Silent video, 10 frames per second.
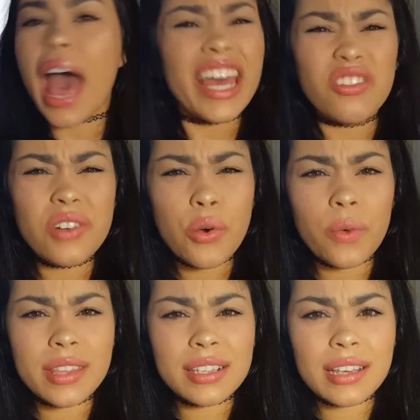I don't know
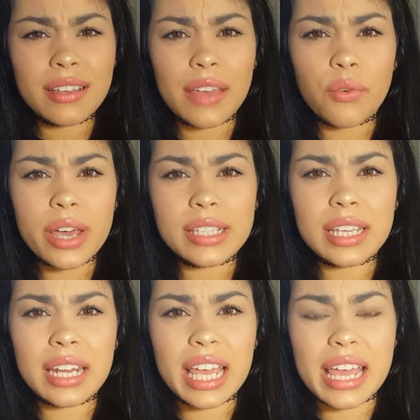when this giveaway is
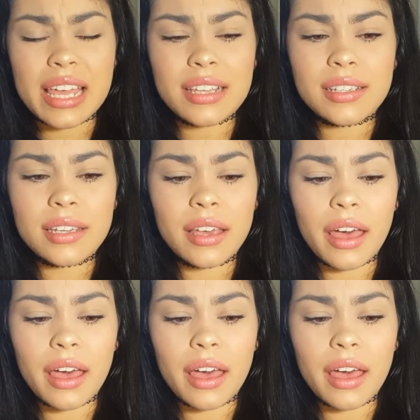gonna end.